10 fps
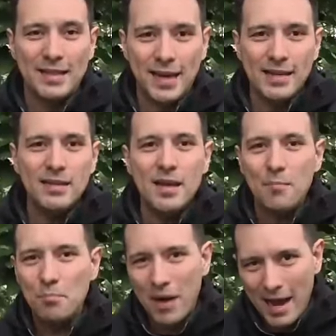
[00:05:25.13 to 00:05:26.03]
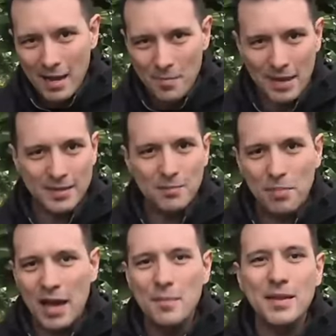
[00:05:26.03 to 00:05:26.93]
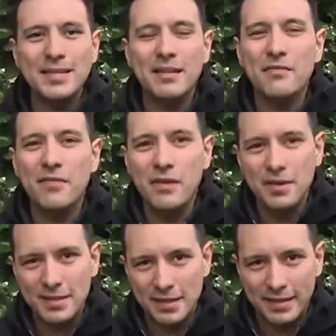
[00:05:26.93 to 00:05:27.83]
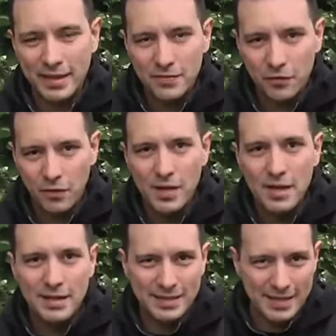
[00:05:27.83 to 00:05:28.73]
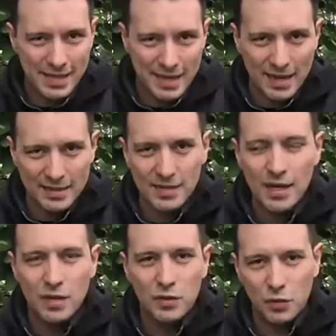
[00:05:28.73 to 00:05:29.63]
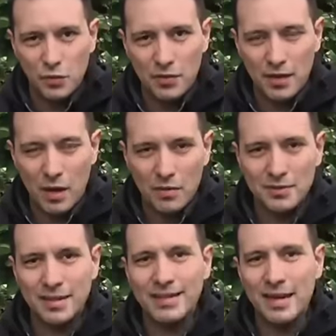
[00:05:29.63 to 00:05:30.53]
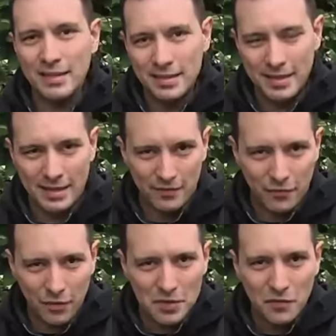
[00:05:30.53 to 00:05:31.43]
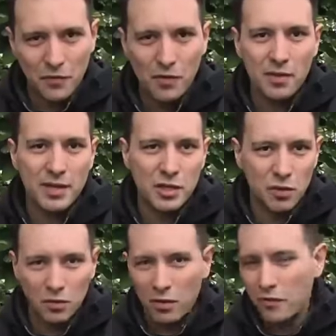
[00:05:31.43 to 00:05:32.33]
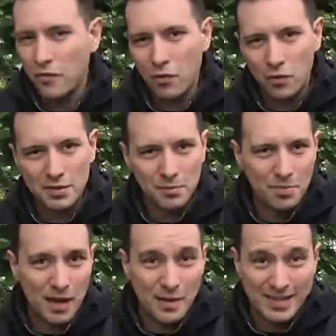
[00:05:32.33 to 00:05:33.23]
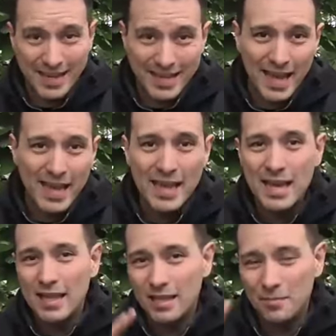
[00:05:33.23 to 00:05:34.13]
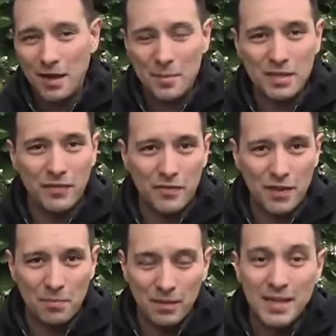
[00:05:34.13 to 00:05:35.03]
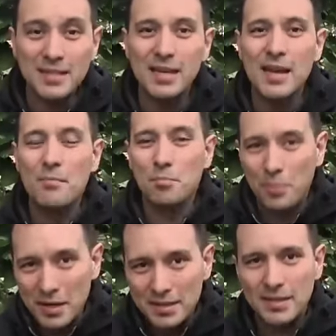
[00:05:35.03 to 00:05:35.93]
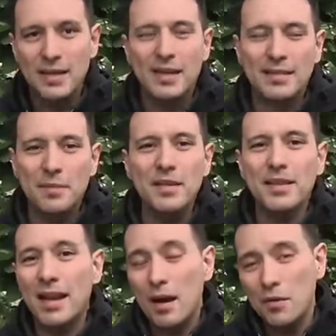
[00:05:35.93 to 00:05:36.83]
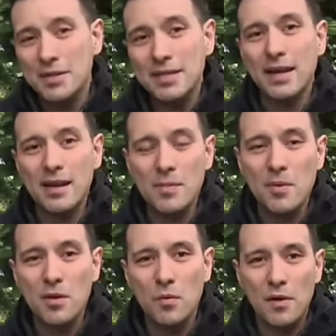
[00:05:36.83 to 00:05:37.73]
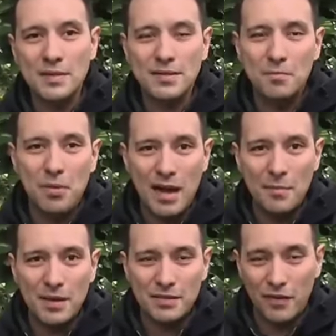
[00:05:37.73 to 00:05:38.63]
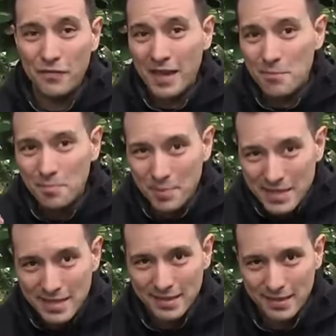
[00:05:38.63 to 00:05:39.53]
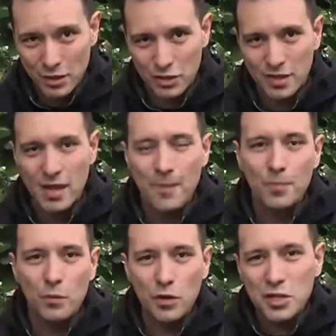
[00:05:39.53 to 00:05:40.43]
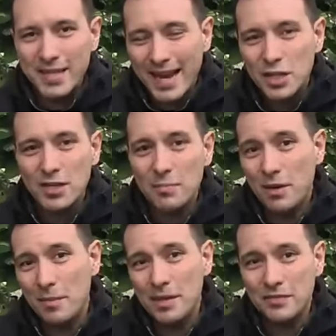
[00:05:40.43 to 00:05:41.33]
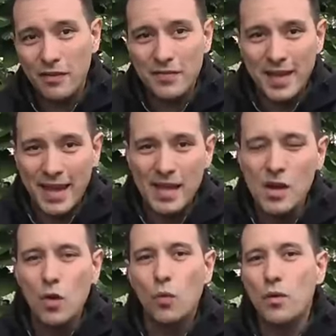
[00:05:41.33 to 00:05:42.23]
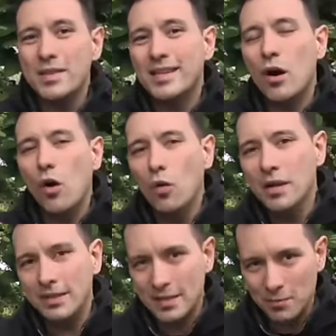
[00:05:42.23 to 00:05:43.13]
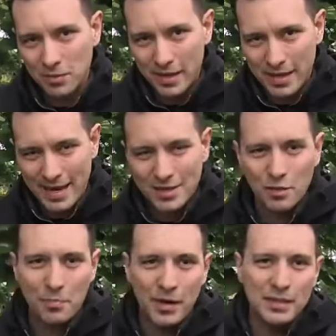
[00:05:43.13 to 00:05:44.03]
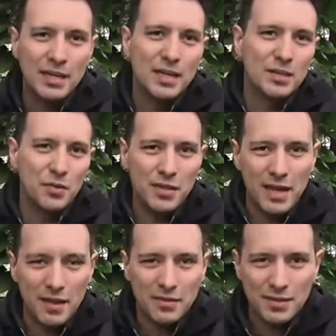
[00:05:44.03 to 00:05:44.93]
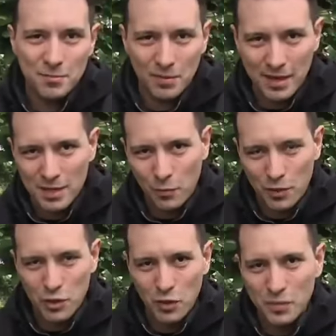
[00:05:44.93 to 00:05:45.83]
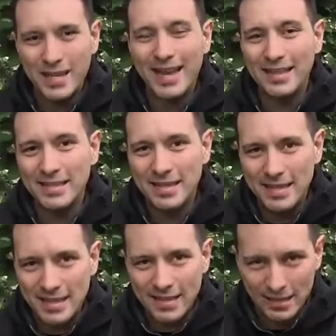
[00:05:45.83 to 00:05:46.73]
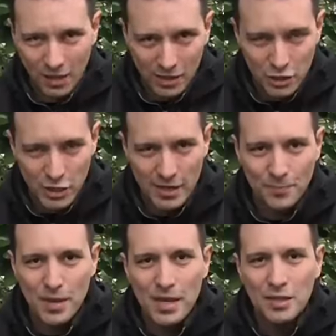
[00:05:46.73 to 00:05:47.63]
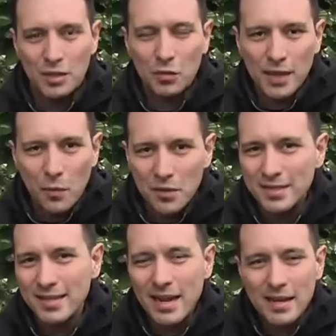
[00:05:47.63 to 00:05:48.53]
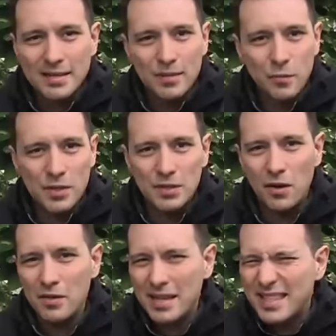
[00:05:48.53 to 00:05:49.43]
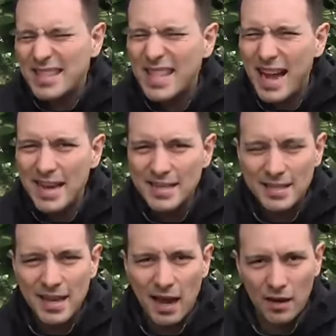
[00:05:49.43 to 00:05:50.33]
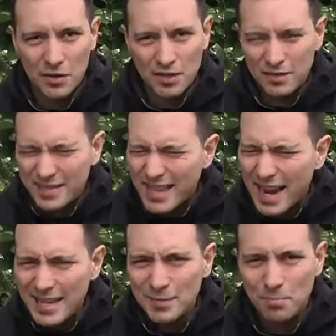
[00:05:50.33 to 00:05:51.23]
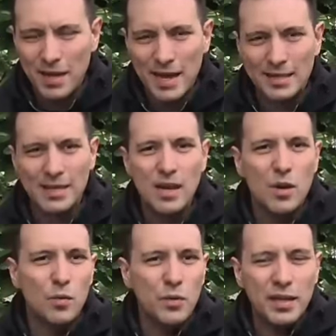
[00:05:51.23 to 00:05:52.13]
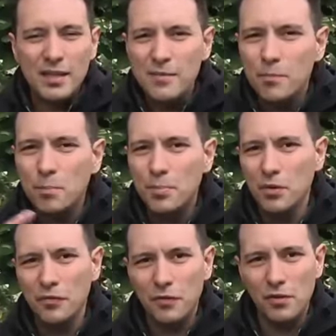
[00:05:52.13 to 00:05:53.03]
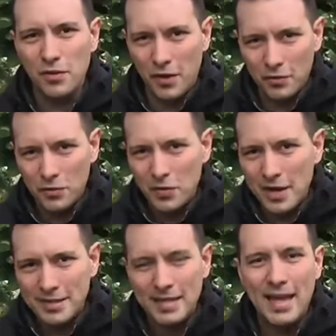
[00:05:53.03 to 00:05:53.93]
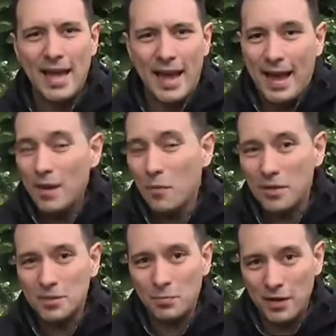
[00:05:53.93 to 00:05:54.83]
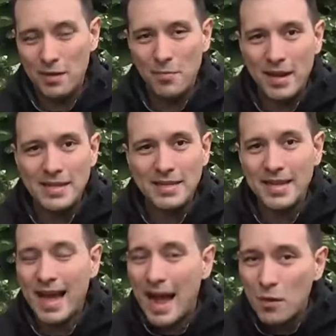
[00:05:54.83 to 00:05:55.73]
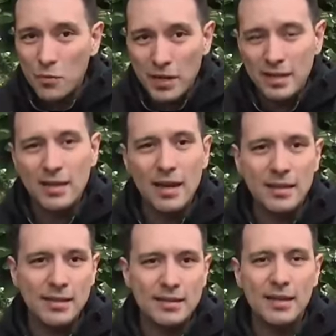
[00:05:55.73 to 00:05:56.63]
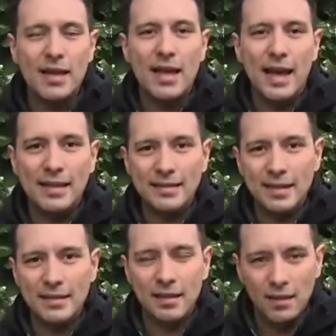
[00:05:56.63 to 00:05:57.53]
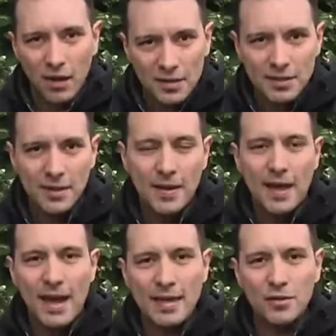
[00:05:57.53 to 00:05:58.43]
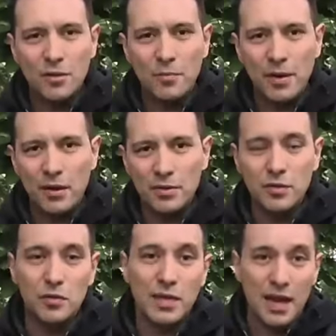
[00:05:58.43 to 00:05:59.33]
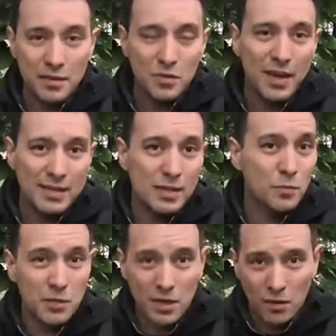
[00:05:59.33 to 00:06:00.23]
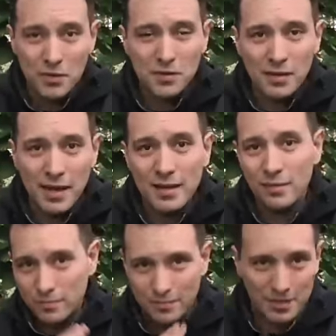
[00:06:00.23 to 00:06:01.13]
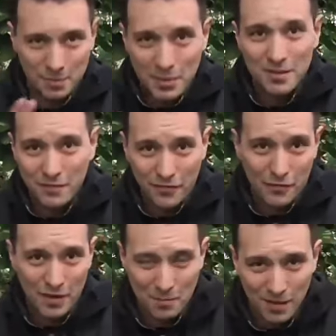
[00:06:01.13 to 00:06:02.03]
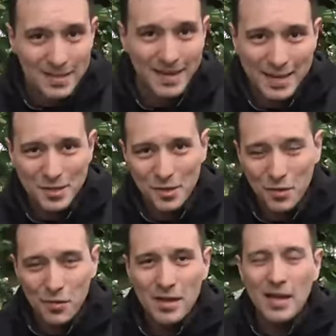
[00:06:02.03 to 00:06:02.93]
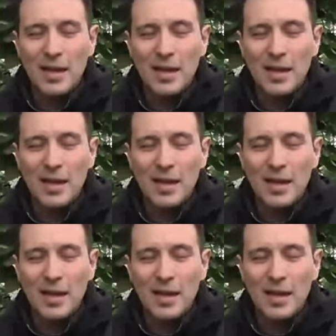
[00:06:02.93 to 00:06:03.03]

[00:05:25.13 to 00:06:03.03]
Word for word: Then Pimax. Pimax had a very successful C E S two thousand nineteen. First of all, they showed off, of course, the Pimax eight K, the Pimax five K Plus, but something that I was excited about was the Pimax five K Business Edition, which is actually a Pimax five K with an OLED display as compared to the other displays which use L C D technology. So that was nice. We saw that nice colors, nice blacks, really beautiful contrast, and it was pretty amazing. I really liked that headset a lot as compared to the other two headsets, which I also like, especially the five K Plus, as you know.